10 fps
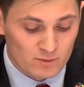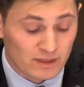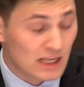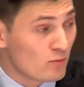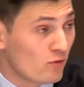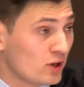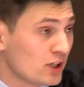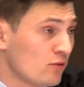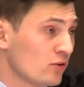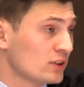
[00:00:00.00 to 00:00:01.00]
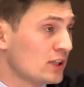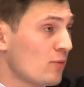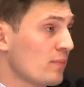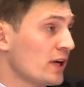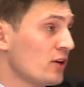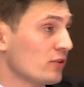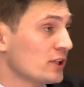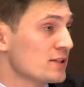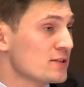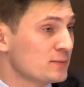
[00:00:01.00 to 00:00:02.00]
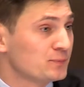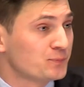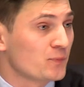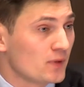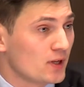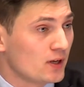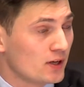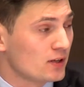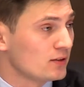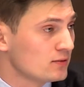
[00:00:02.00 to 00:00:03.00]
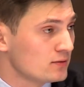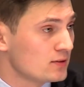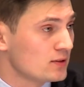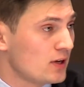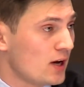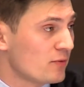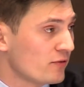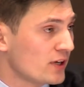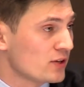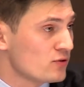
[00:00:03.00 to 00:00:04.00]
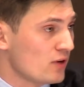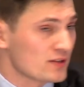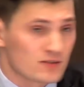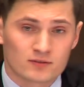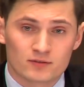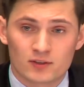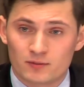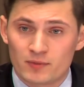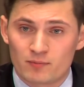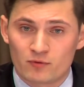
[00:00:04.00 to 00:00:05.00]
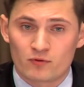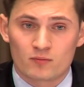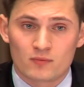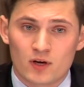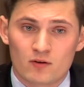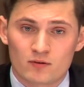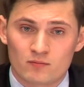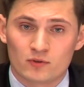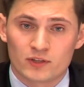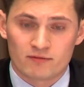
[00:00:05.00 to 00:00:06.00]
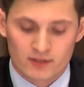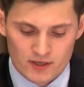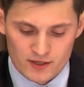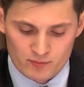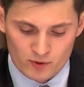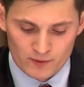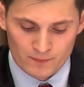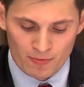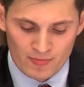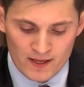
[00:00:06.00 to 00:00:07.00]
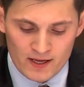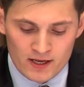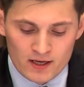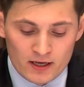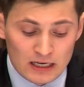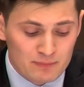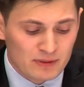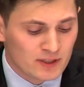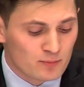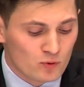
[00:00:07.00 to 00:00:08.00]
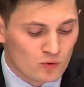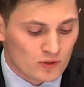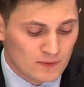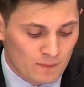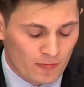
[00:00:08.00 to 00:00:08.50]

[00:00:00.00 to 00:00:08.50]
became one of our top priorities. And I'm referring to us, people from our Moldovan diaspora. Helping the poor